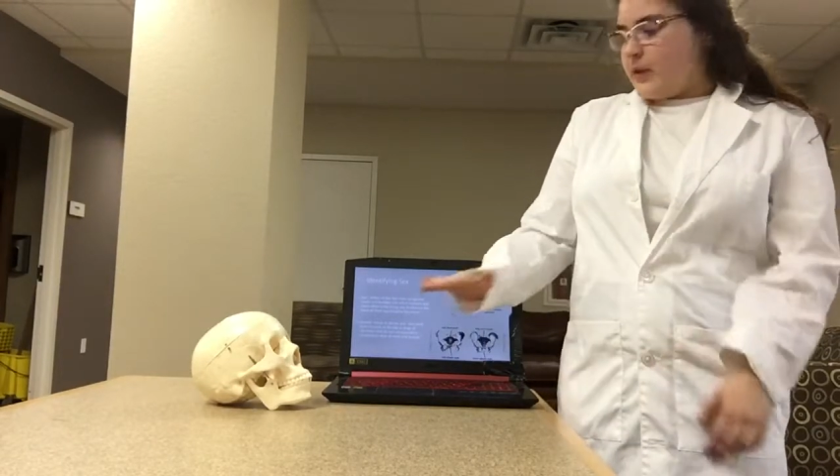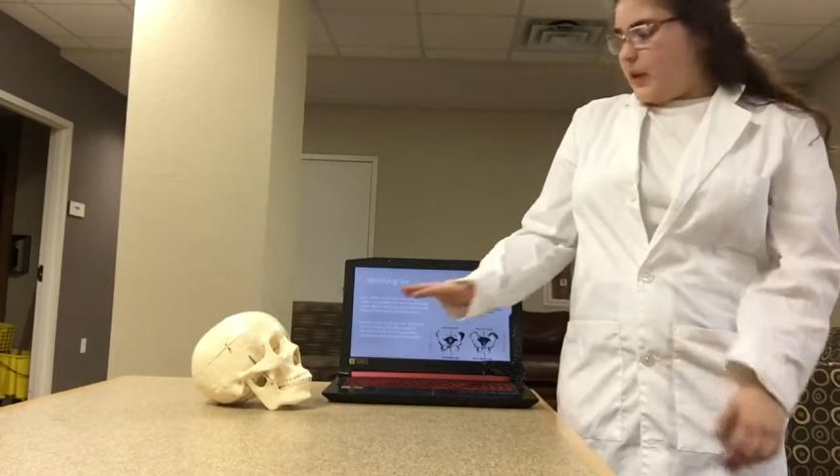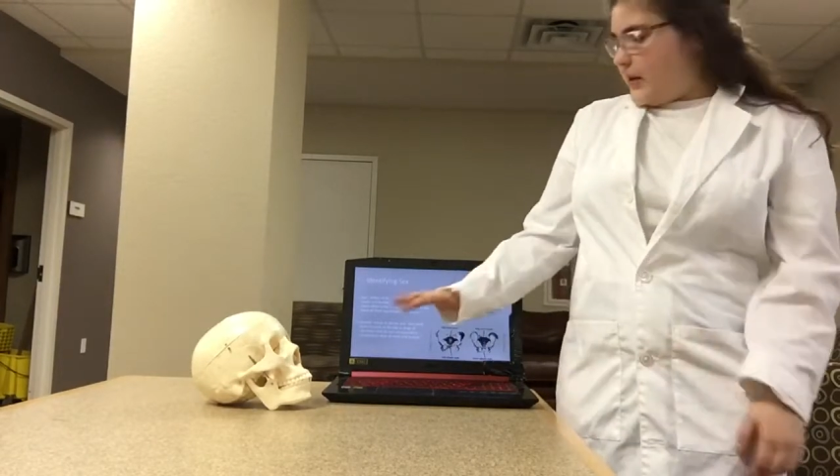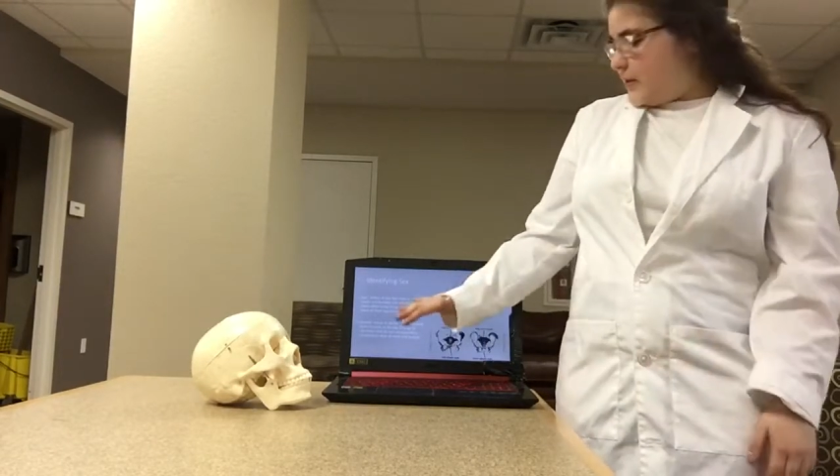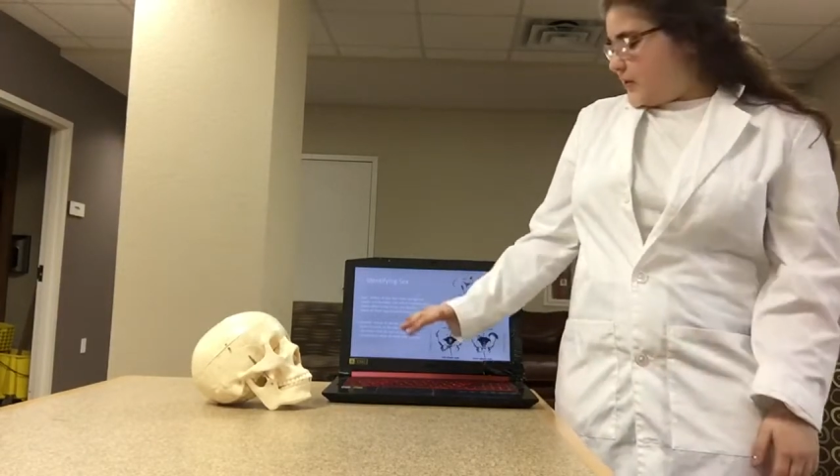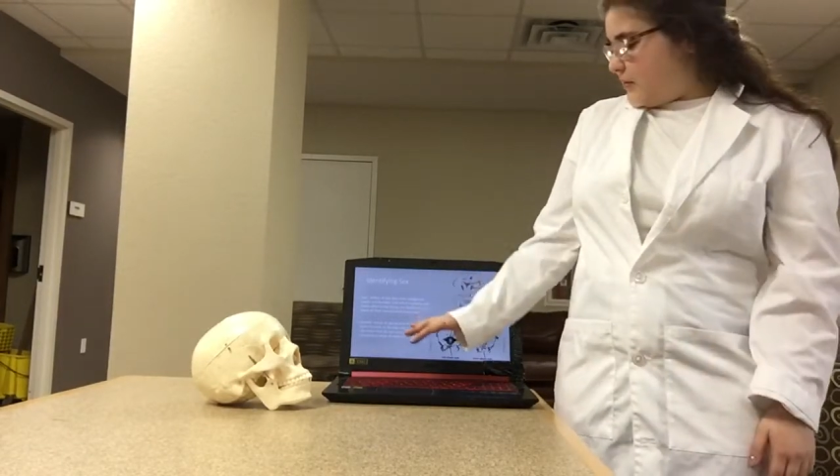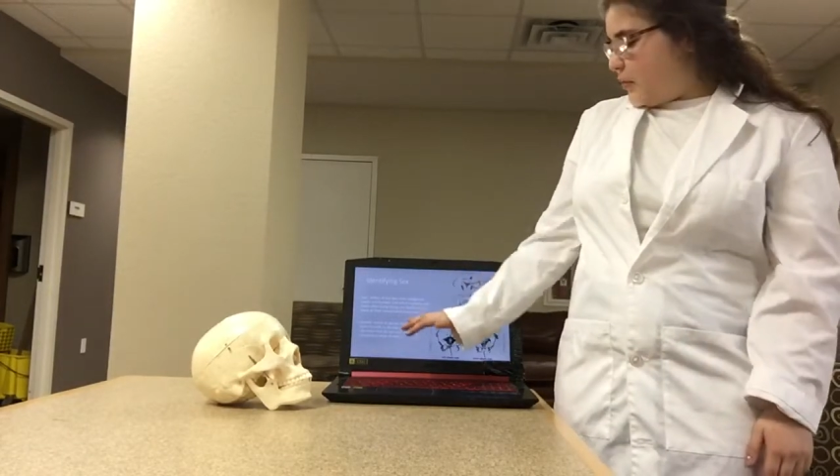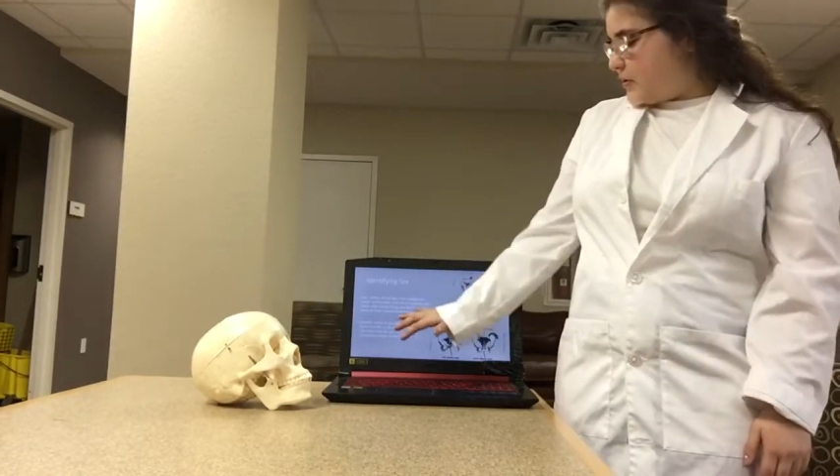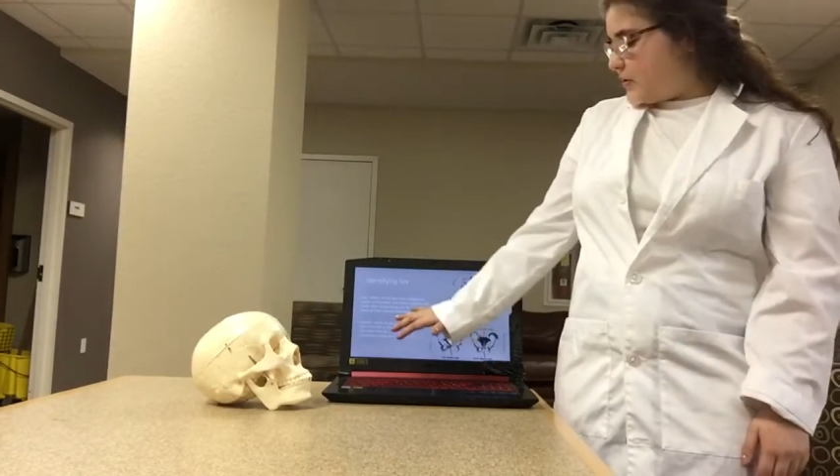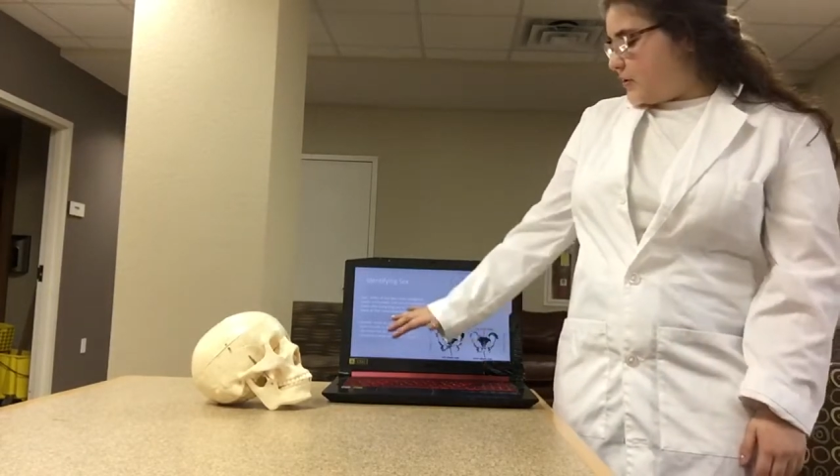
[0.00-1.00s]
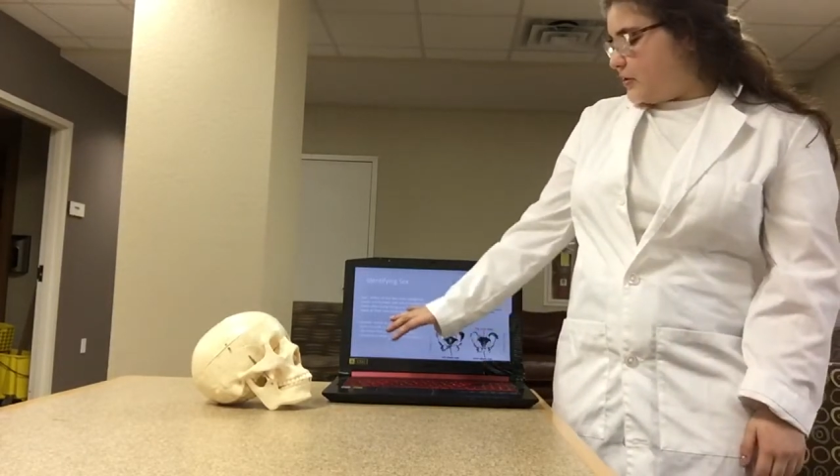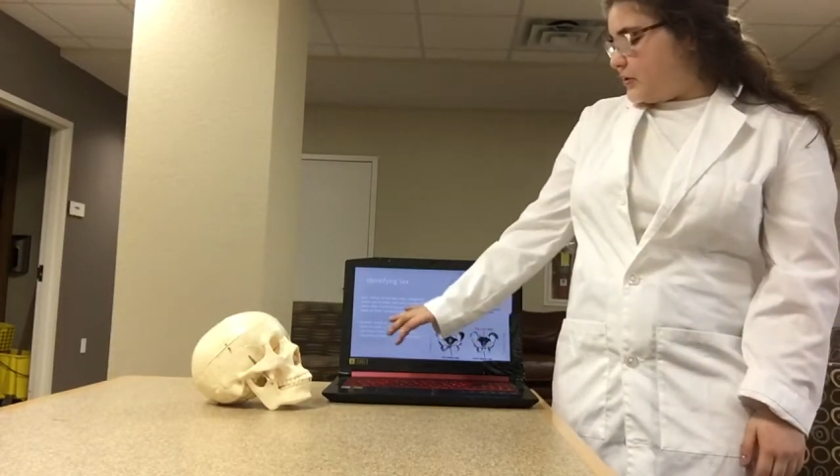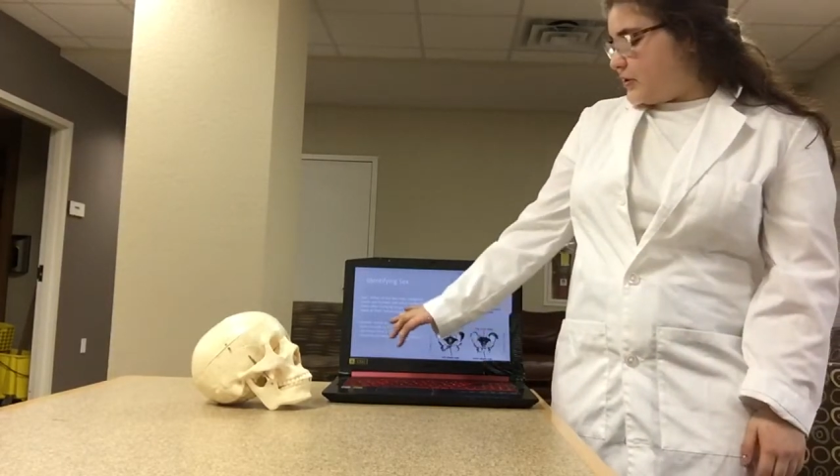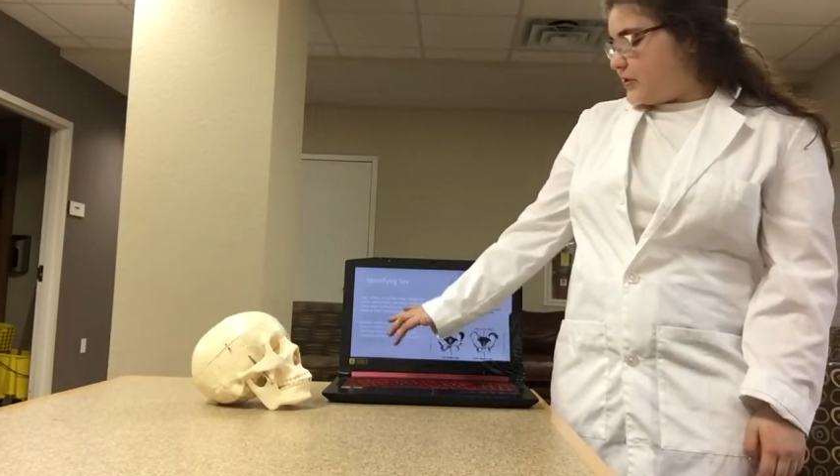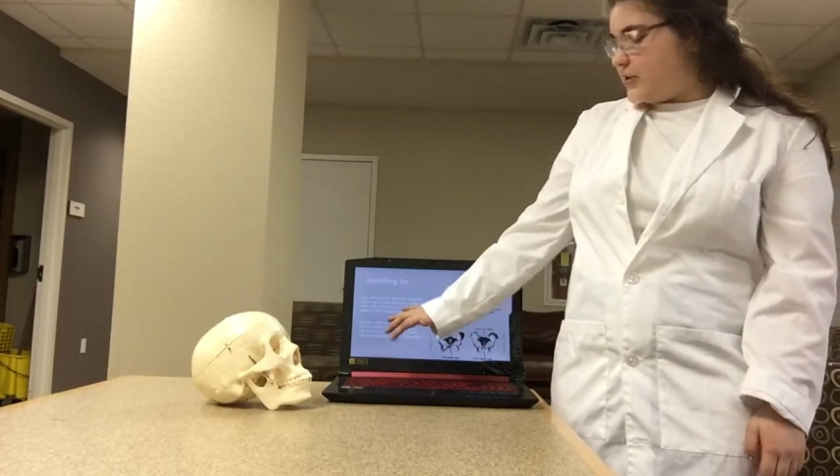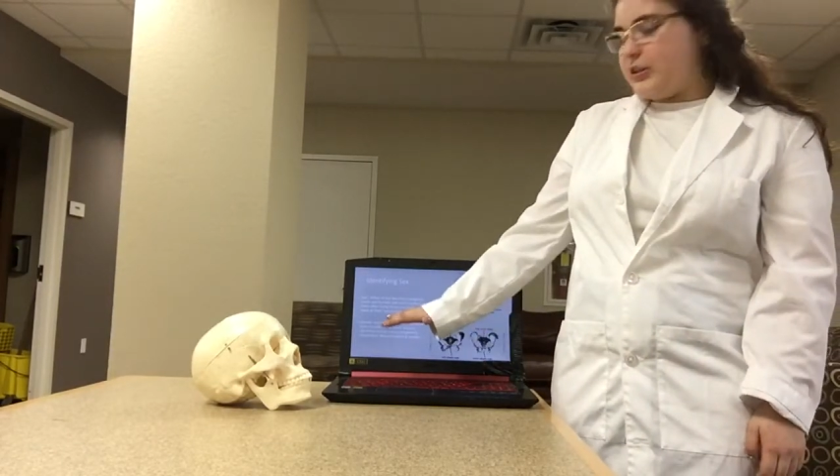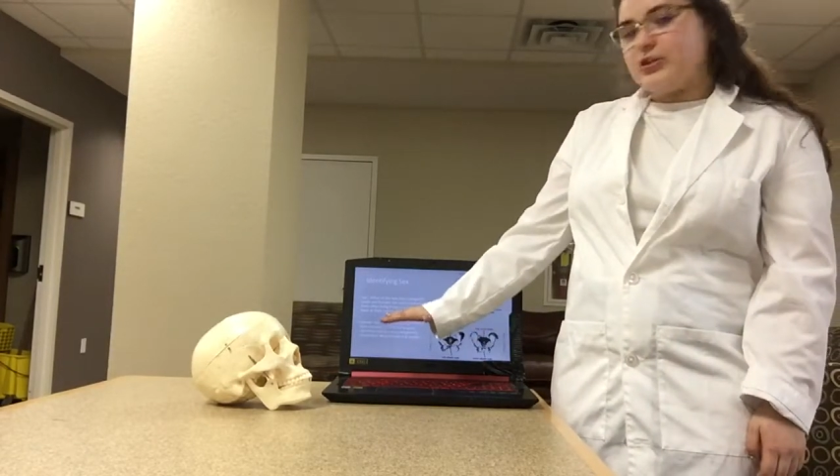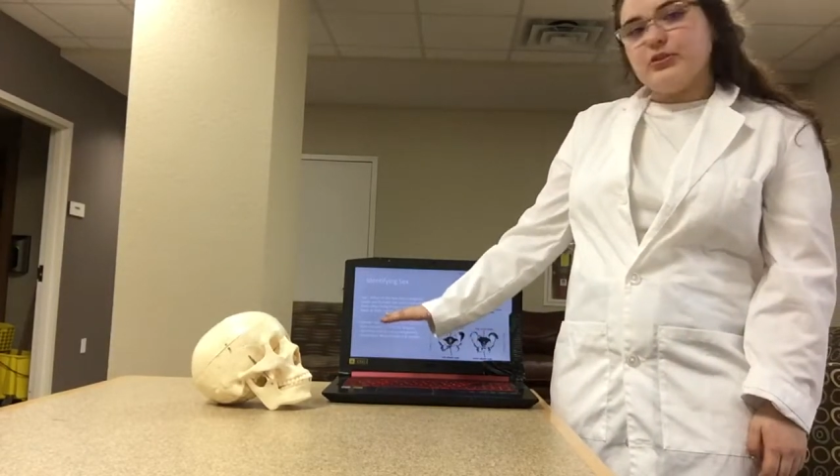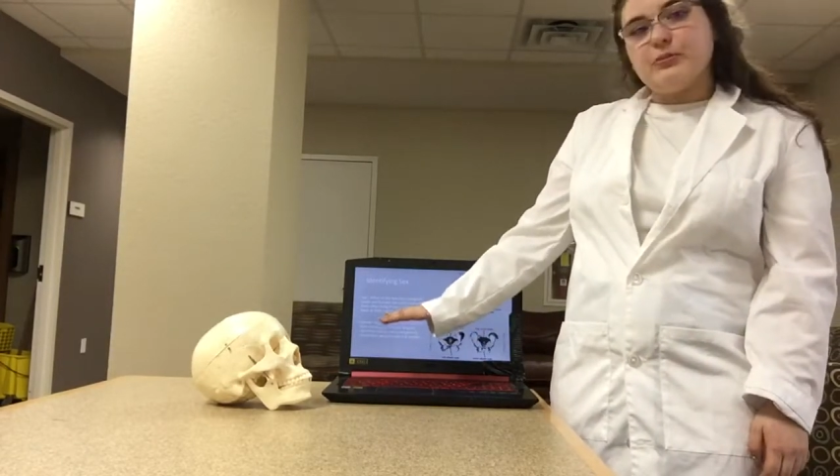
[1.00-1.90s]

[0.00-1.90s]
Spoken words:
And it's important to note the distinction